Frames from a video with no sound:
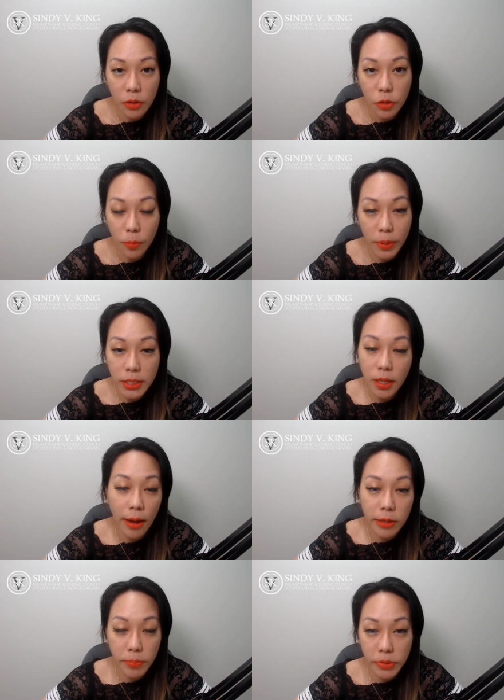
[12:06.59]
Nobody's
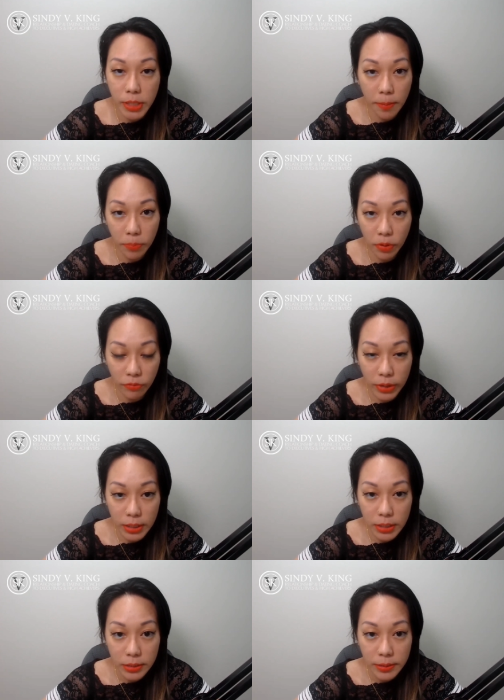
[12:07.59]
100%
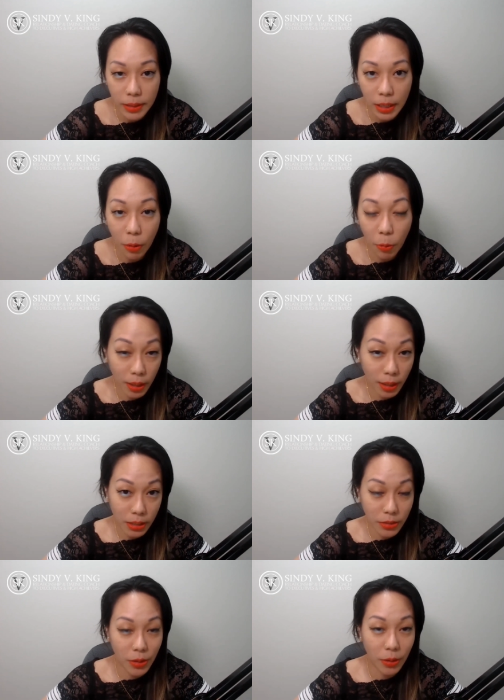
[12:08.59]
perfect. I want to let
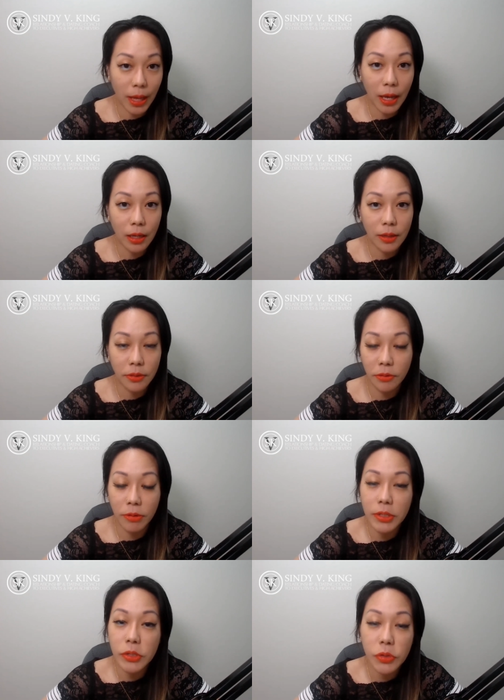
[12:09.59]
you know that. There
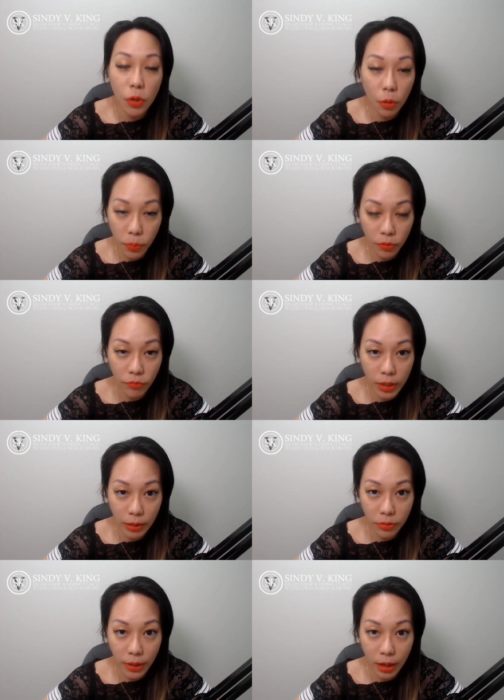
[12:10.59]
is no perfect
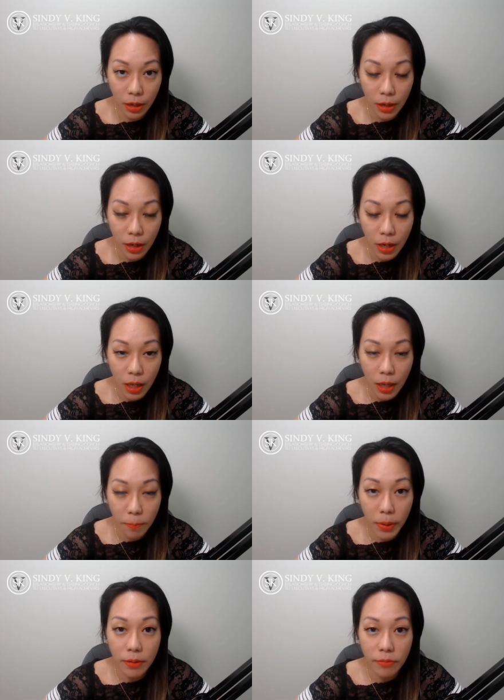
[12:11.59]
out there.
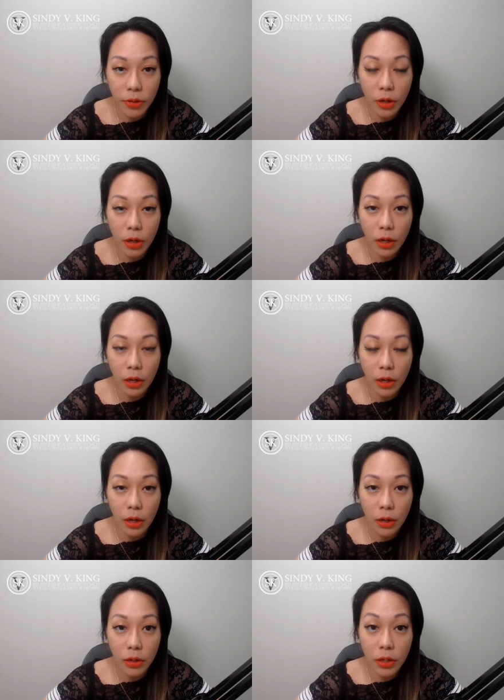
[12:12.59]
But if they're
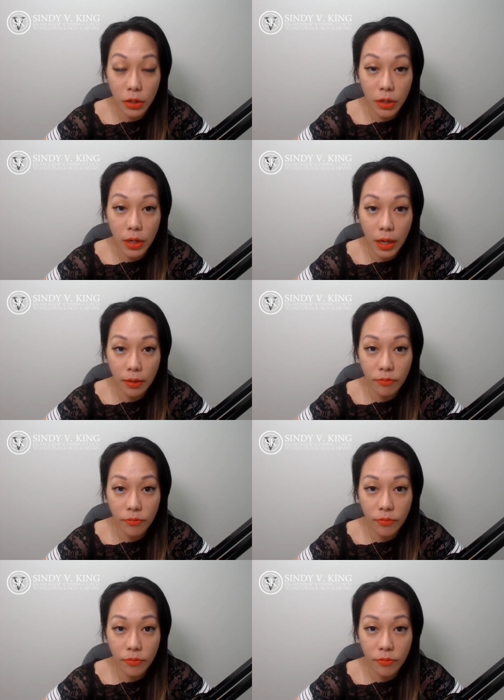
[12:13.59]
good enough